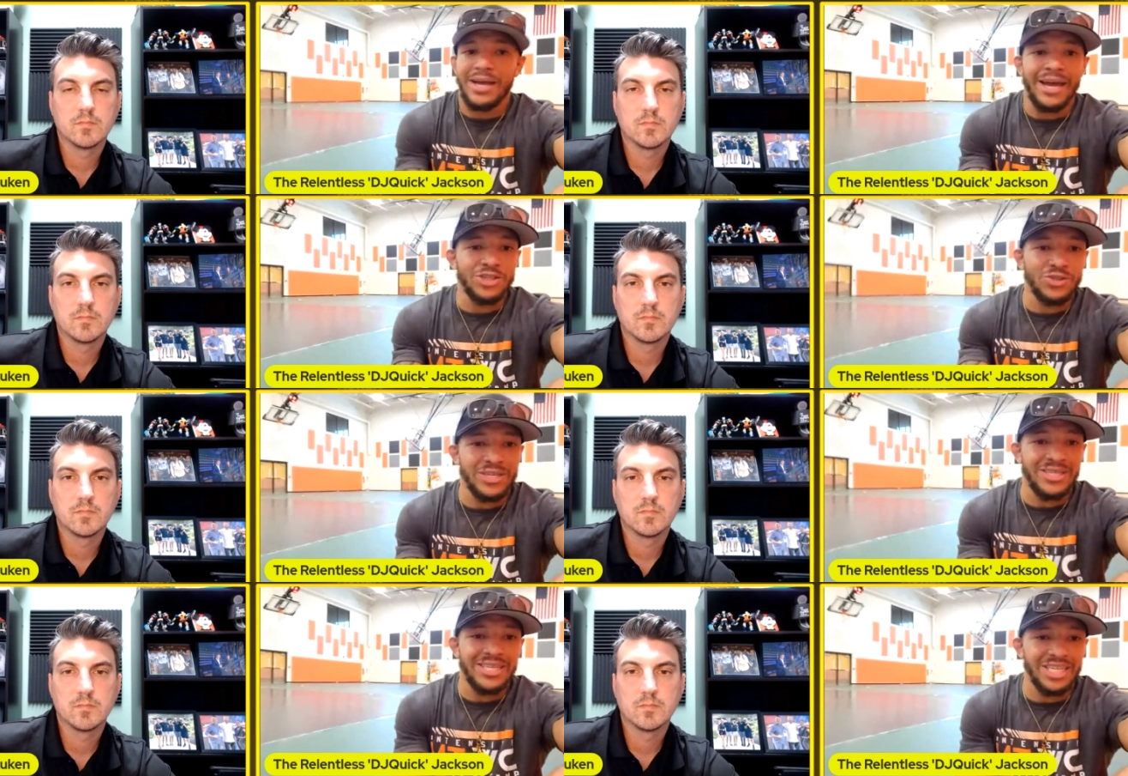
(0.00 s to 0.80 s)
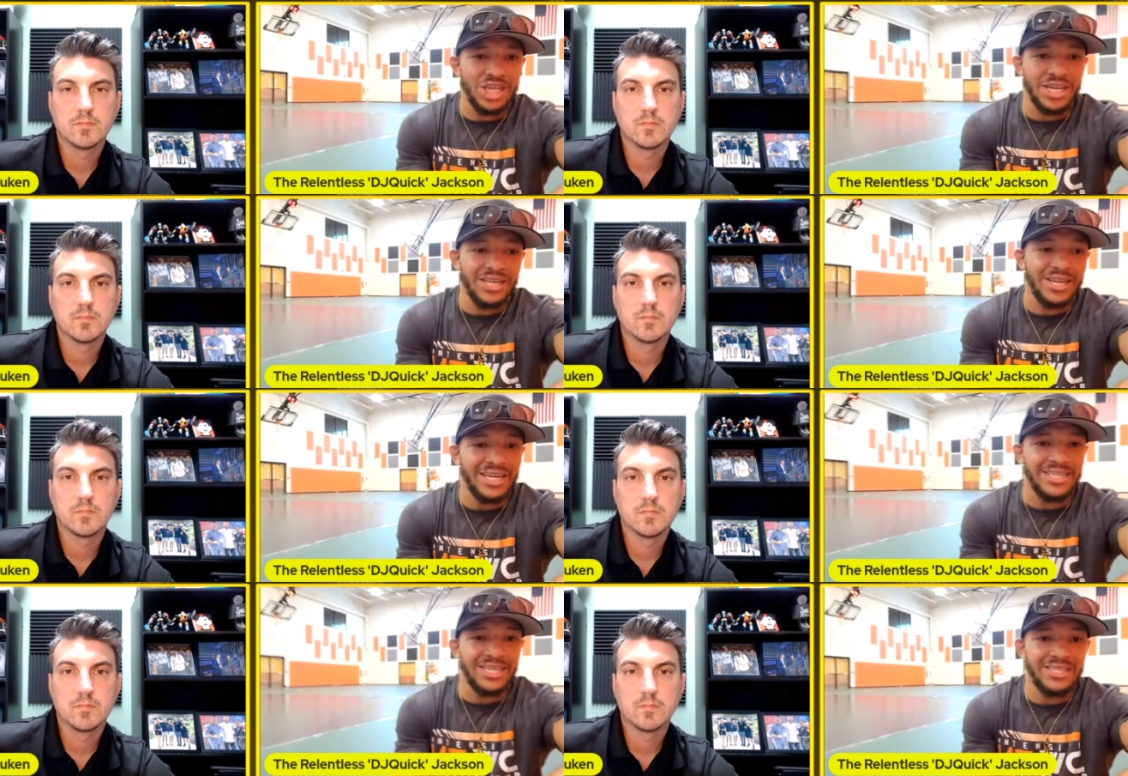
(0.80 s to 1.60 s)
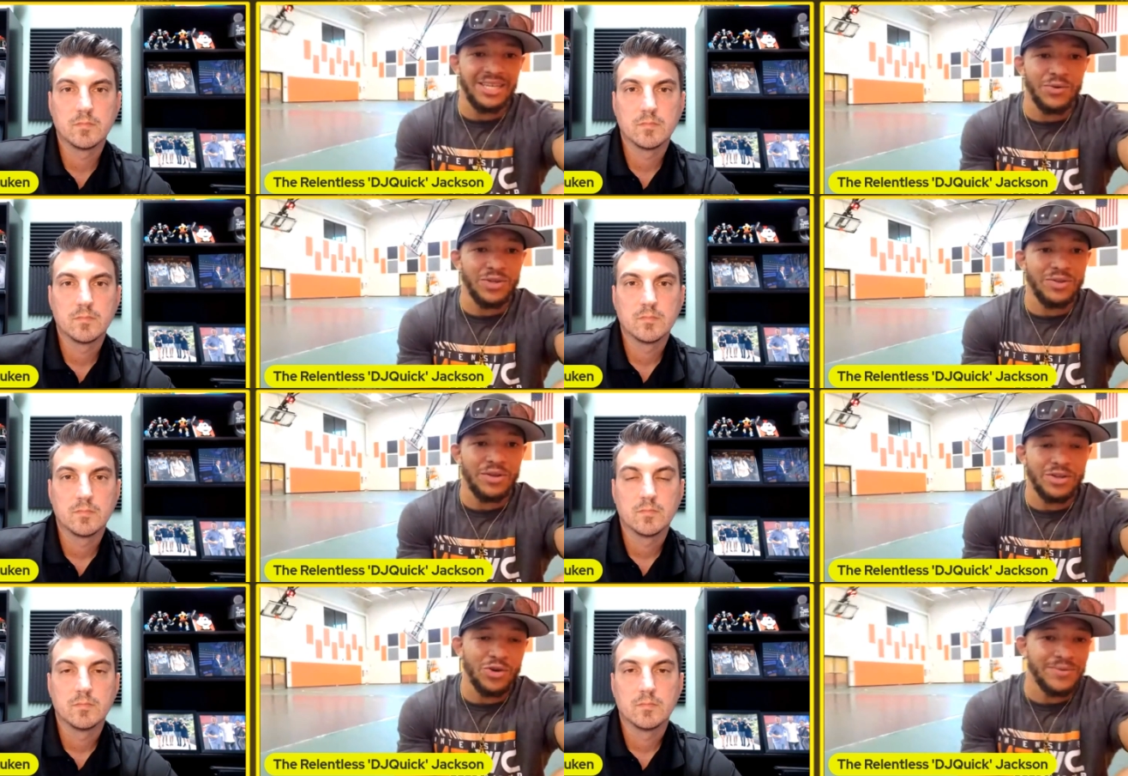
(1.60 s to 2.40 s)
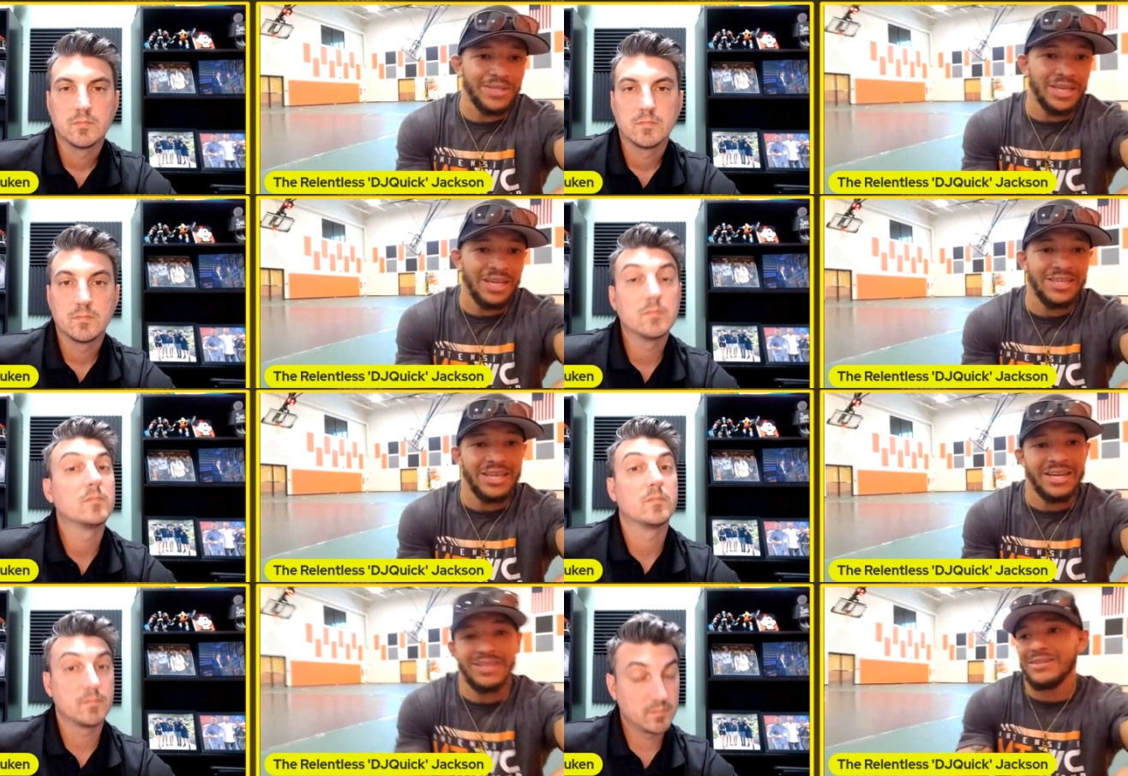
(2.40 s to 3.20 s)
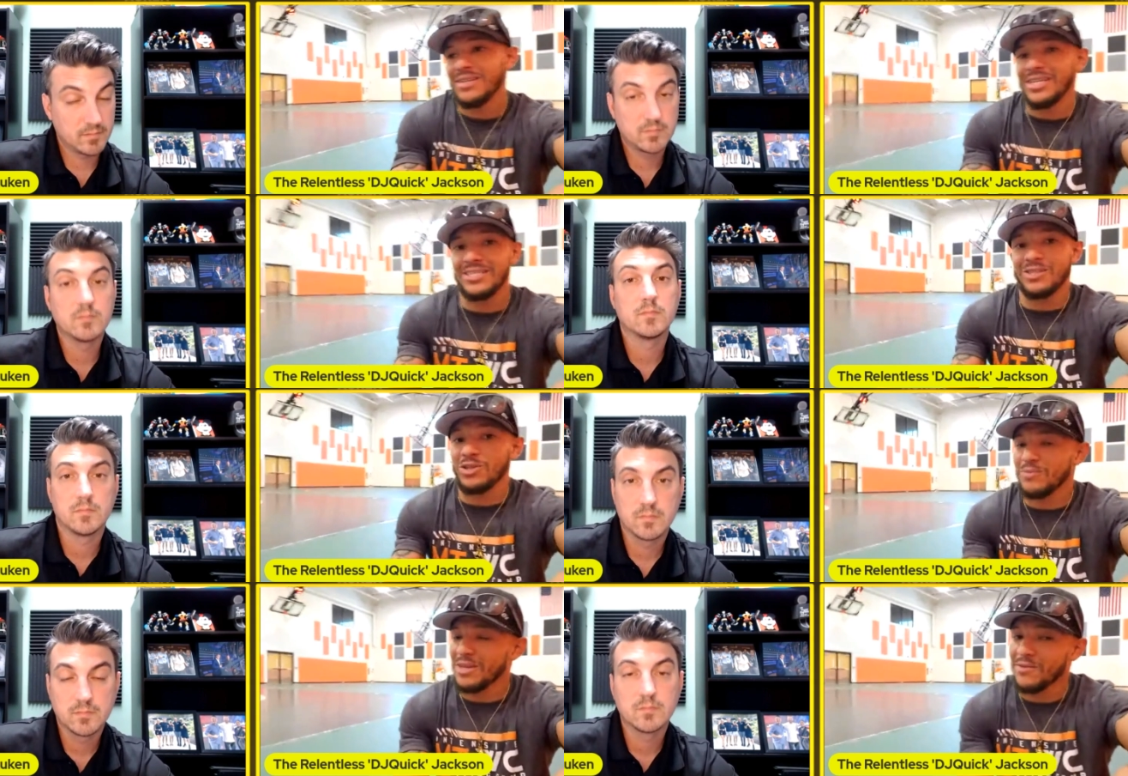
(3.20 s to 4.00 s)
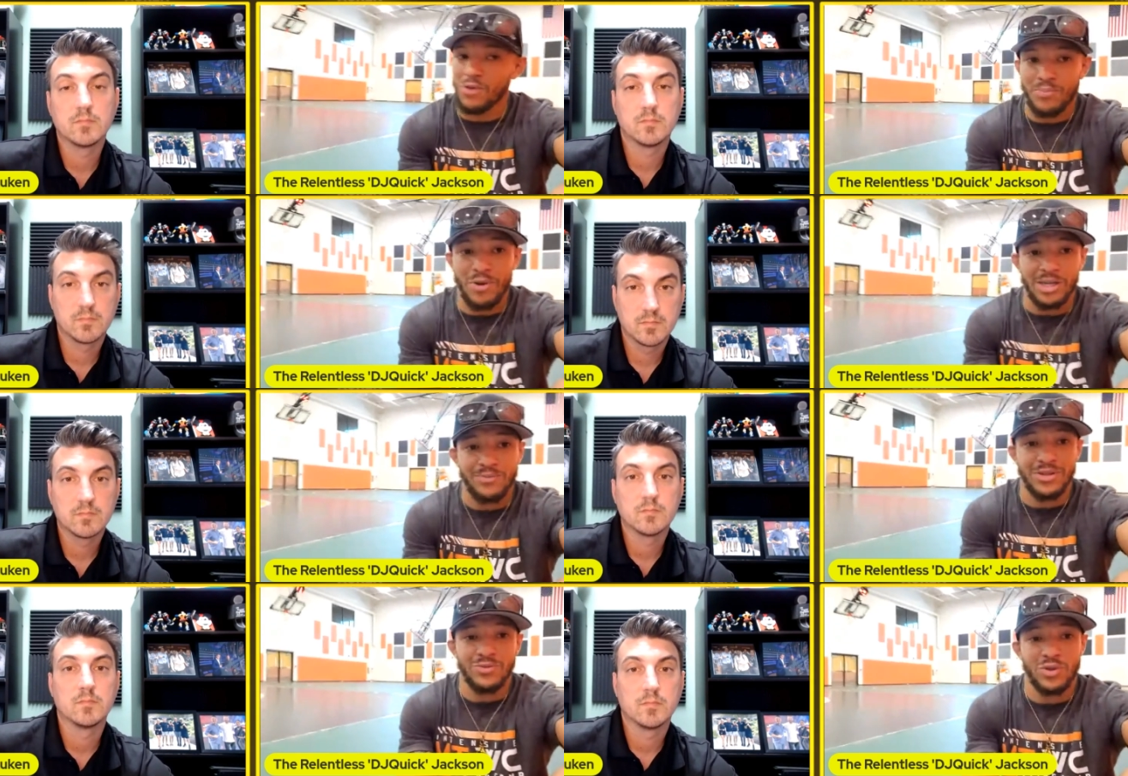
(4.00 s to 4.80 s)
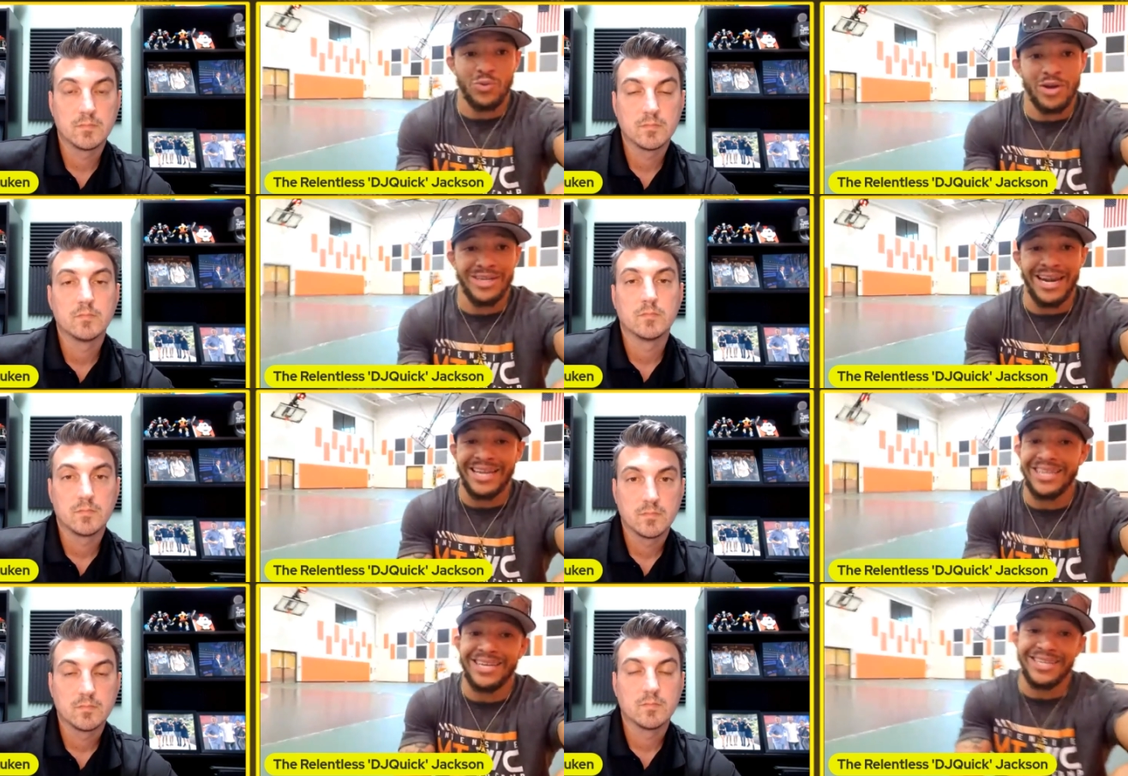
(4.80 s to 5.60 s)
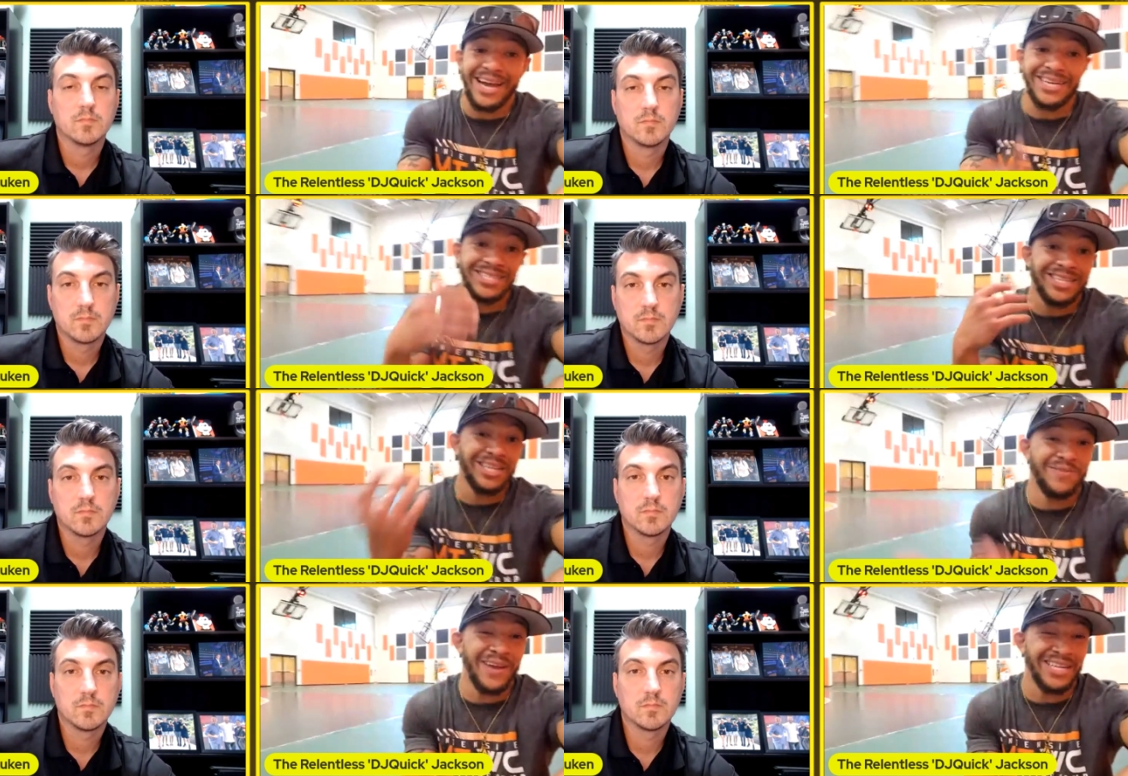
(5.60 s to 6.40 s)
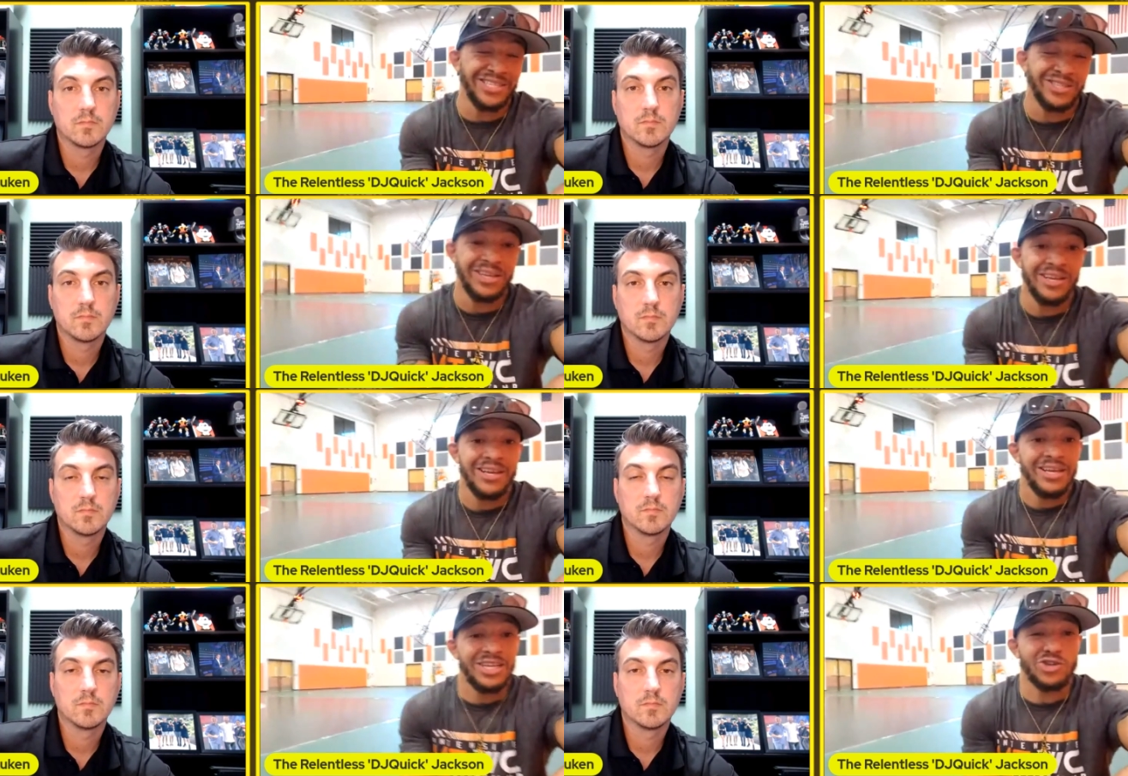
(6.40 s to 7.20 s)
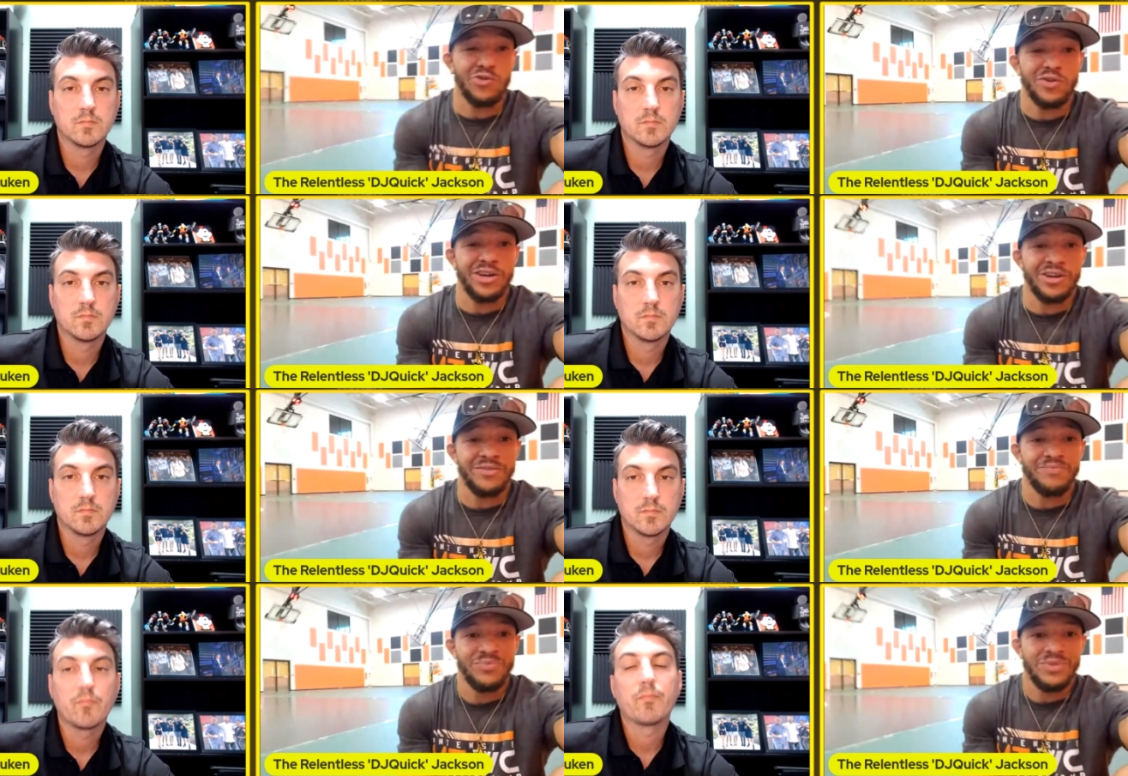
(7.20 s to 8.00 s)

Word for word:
Speaker 1: As you see, D J kind of did his thing with U F C, and then he's even more prosperous with ONE. And I think it kind of solidified his his career,